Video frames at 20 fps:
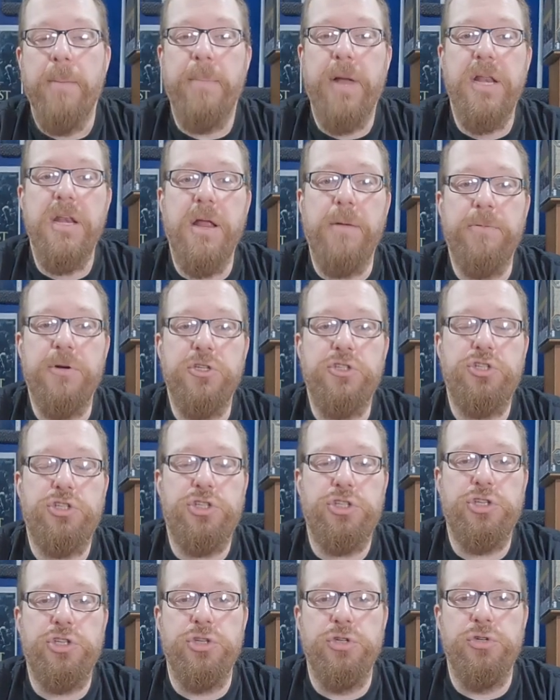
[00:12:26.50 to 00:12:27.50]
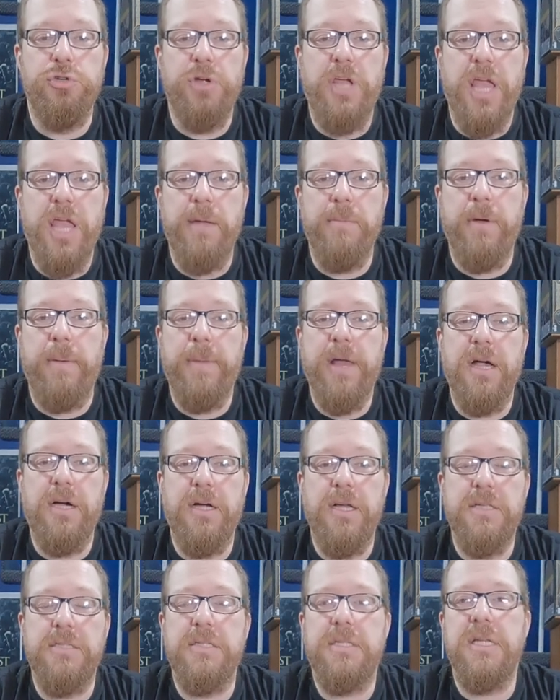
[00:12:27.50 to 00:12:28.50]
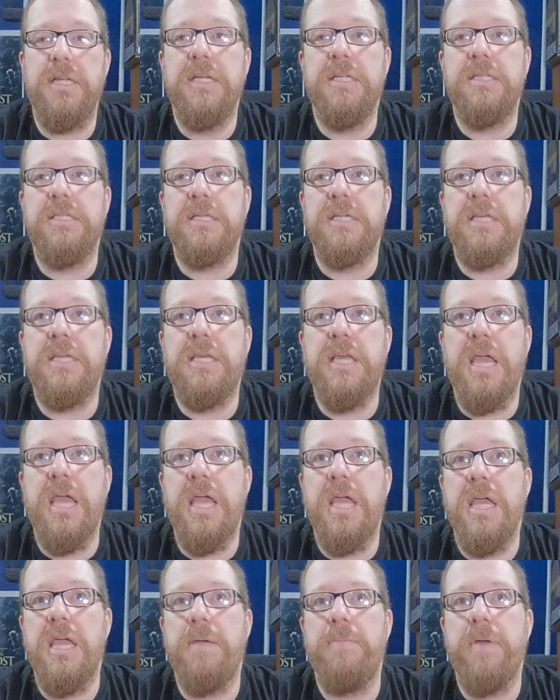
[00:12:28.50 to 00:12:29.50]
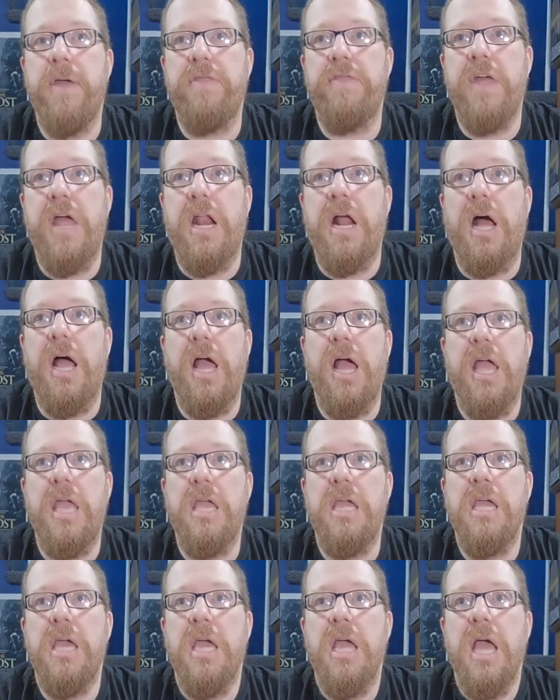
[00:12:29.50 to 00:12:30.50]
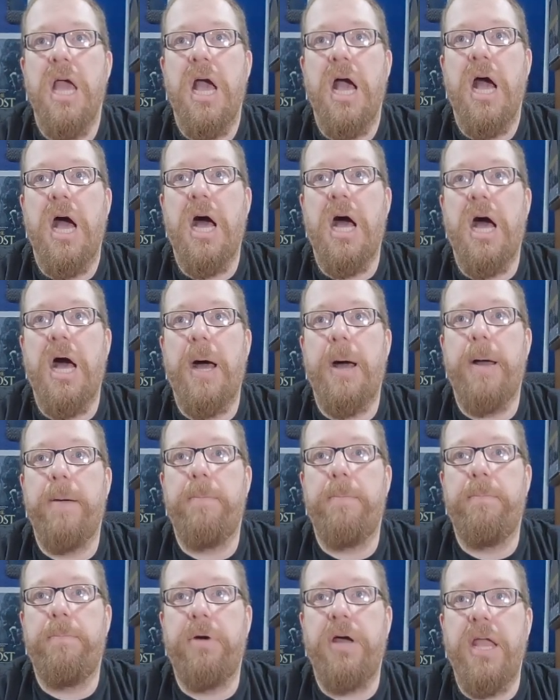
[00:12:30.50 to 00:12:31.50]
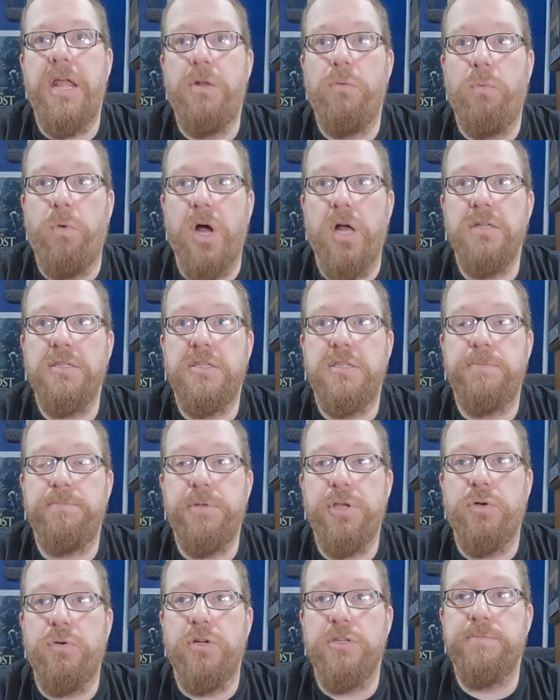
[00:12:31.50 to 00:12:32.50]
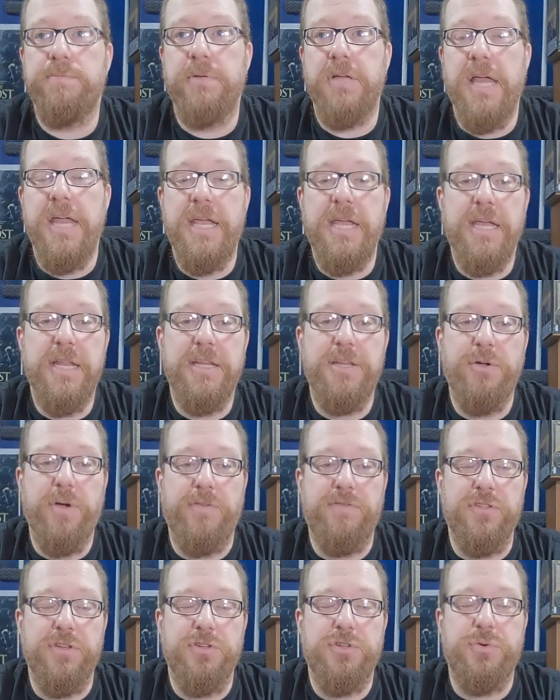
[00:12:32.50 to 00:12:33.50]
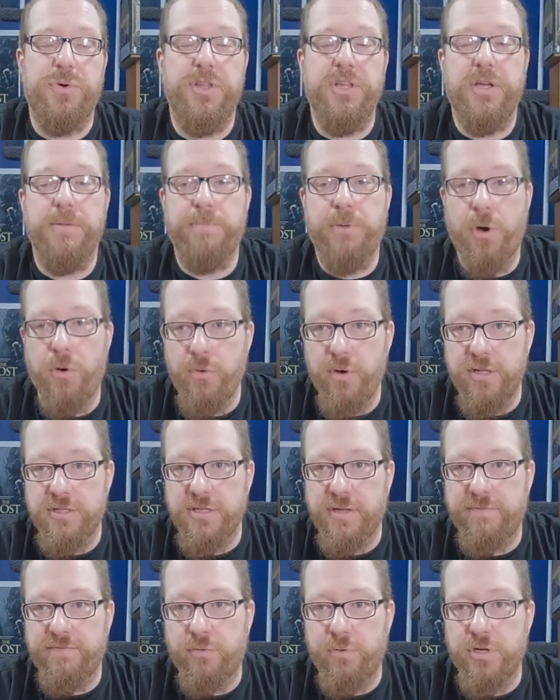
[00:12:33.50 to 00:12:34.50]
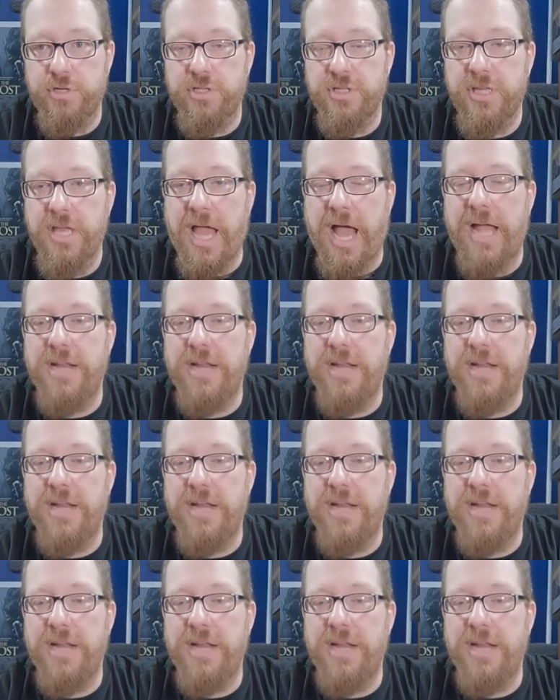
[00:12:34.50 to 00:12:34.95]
My number two game on my list is a game that I uh, played once because playing it, you have to destroy the components, unfortunately.